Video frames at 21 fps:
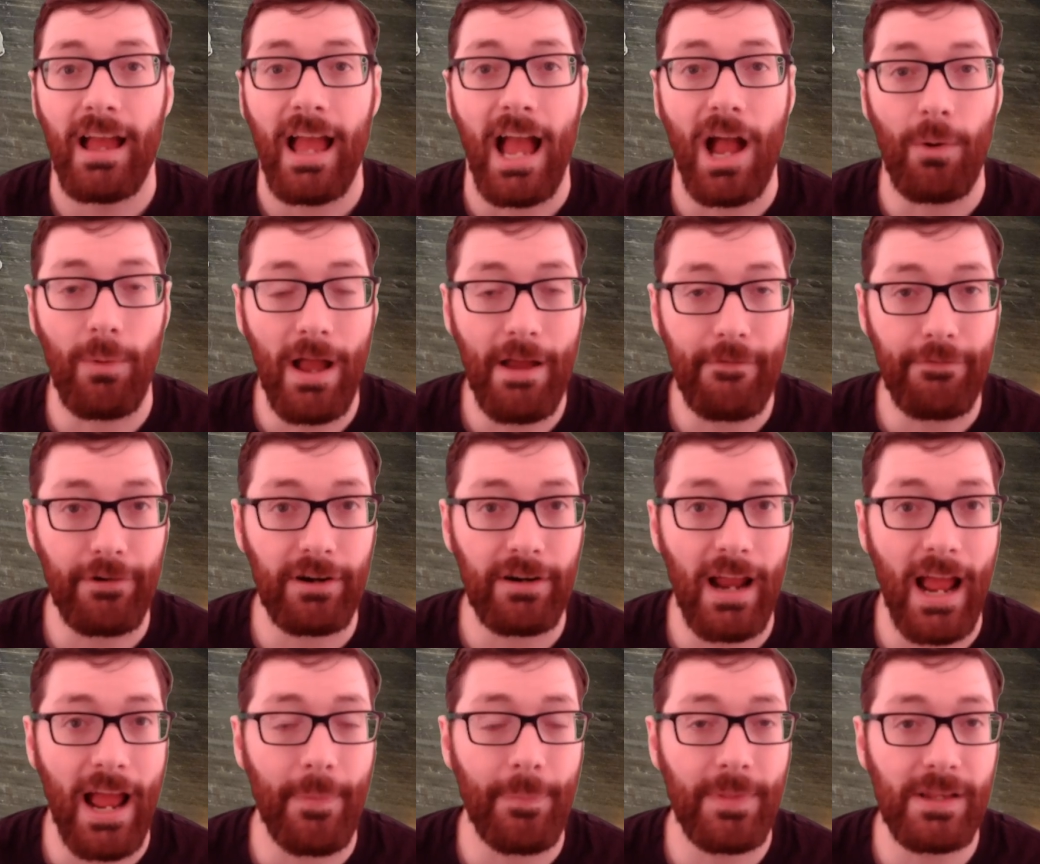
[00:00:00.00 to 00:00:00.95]

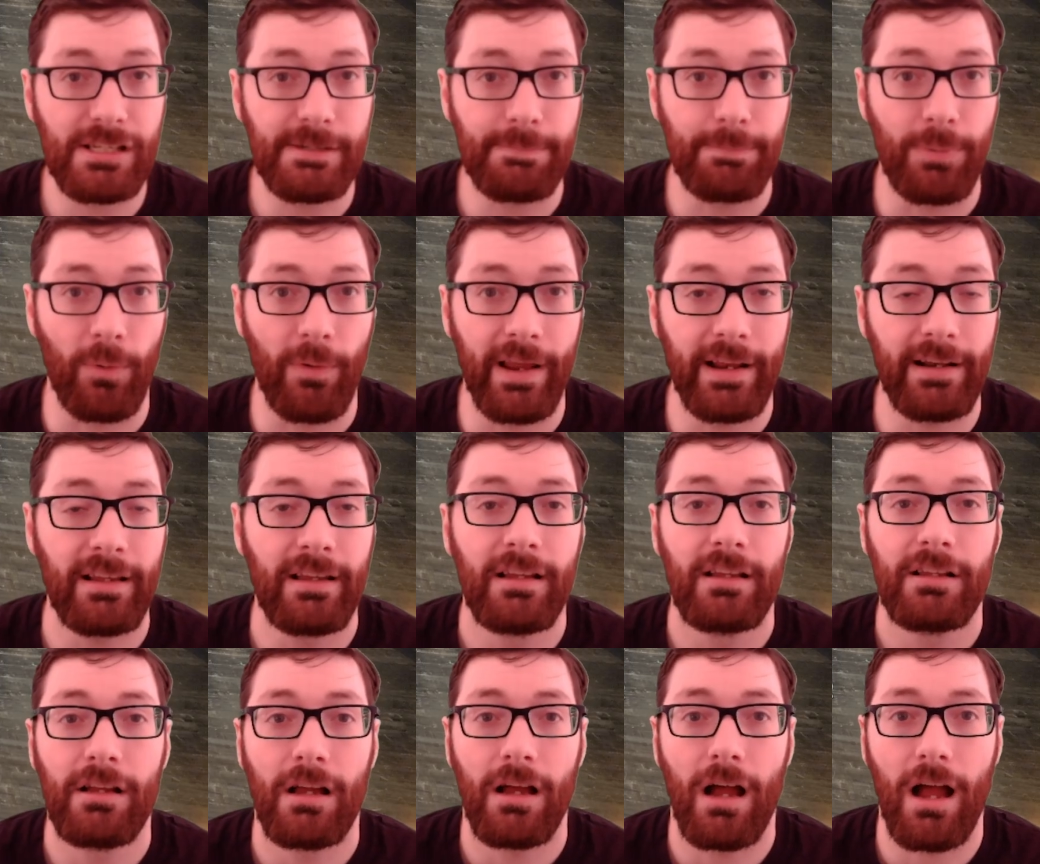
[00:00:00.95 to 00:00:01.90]
However, at this point,
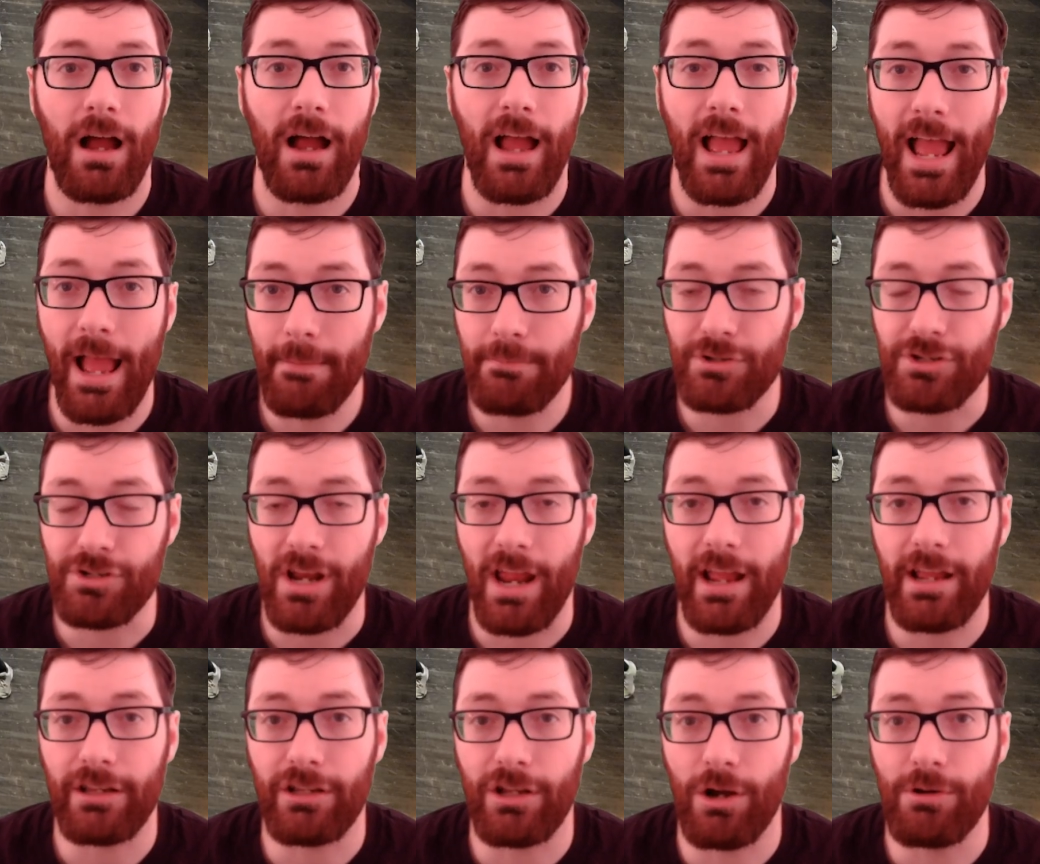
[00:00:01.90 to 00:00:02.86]

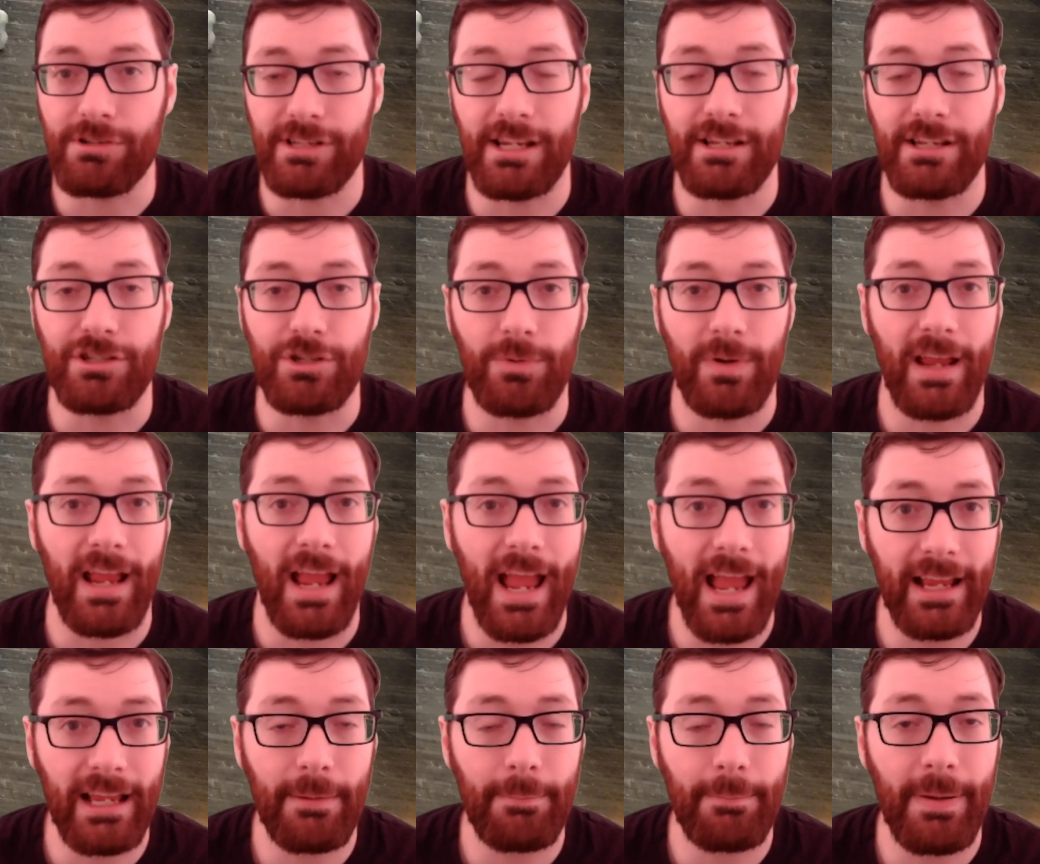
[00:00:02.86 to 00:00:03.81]
MJ goes into a
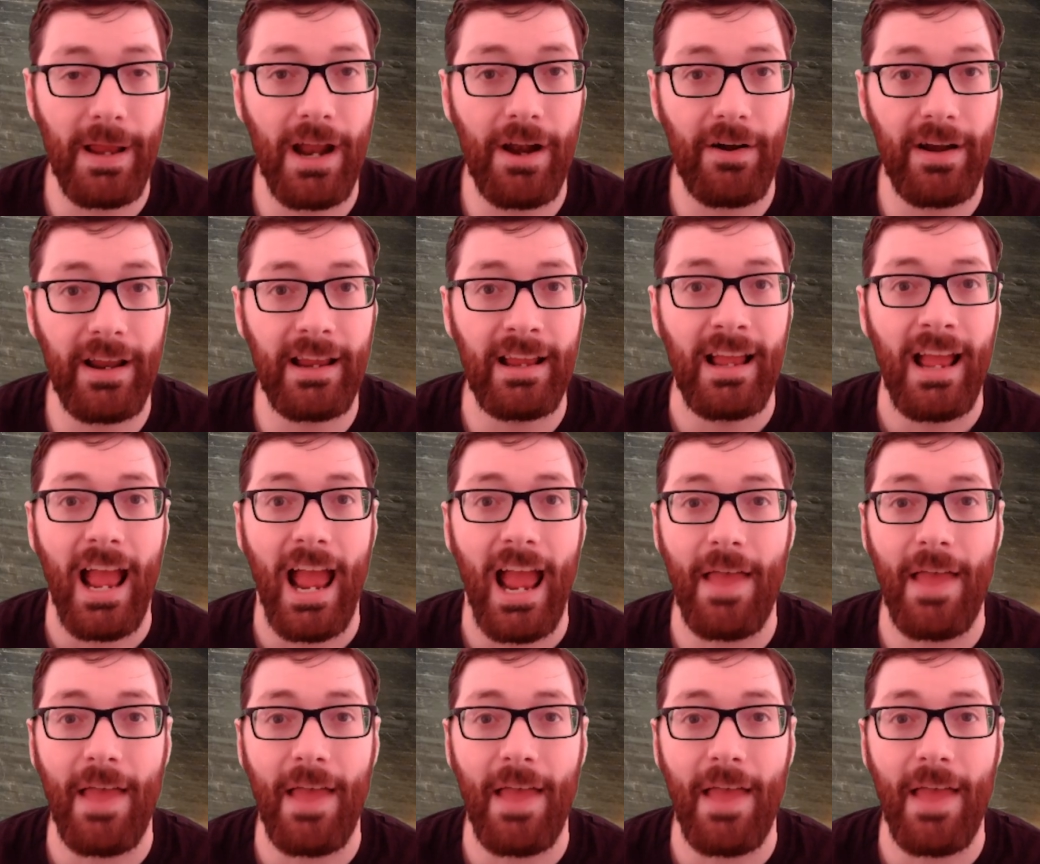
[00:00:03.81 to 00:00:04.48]
hanging parry